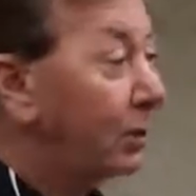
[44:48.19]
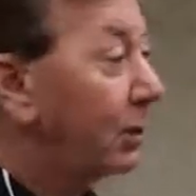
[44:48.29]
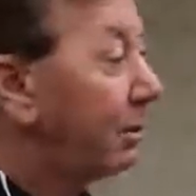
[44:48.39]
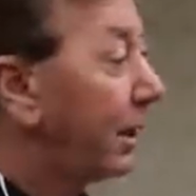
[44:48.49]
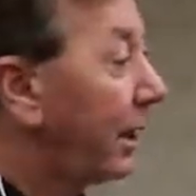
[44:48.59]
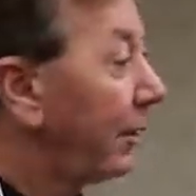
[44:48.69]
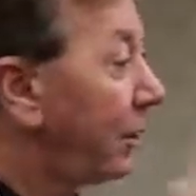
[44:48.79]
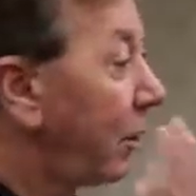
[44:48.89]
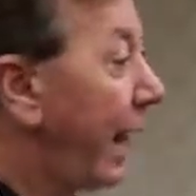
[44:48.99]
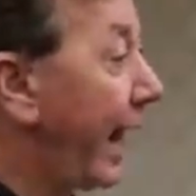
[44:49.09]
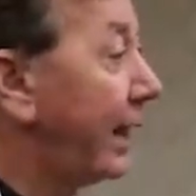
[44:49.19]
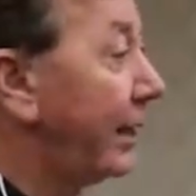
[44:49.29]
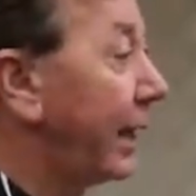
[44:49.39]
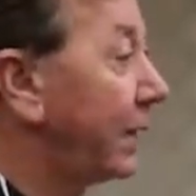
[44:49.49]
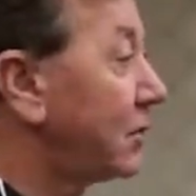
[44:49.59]
You can be on the track
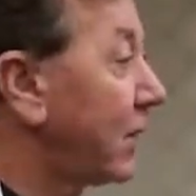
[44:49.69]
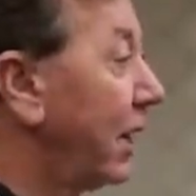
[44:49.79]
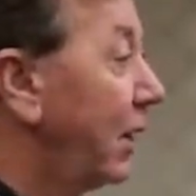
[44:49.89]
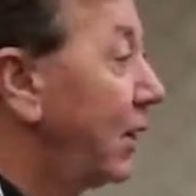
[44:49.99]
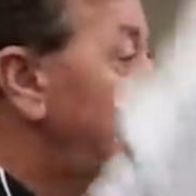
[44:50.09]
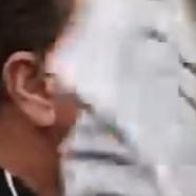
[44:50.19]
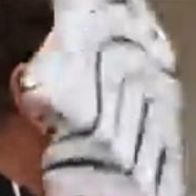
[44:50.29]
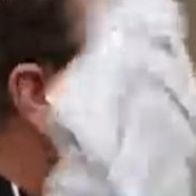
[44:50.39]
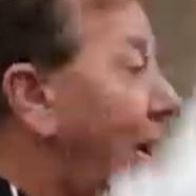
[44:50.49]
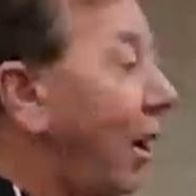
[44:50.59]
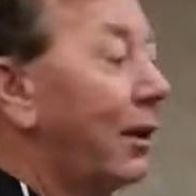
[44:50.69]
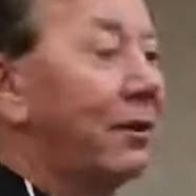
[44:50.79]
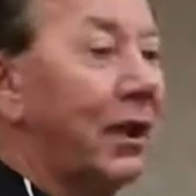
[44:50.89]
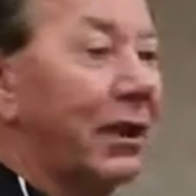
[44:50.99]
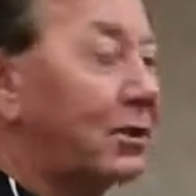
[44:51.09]
and they can show you all the
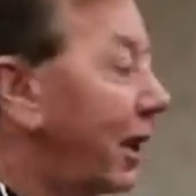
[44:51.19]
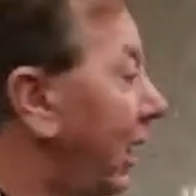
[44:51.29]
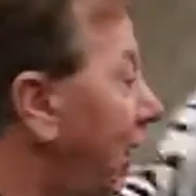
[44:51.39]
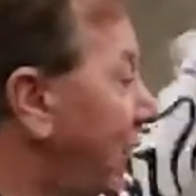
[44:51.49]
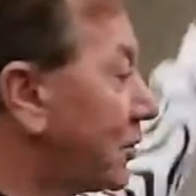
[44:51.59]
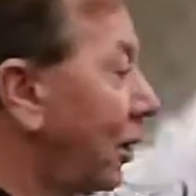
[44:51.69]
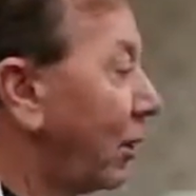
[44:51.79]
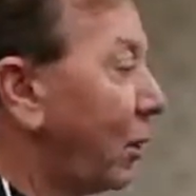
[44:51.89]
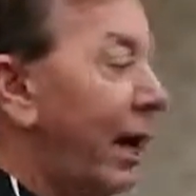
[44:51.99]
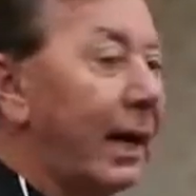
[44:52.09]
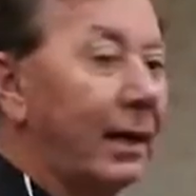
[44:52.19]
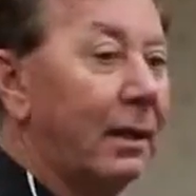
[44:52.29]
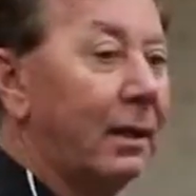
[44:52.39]
things and it looks so great,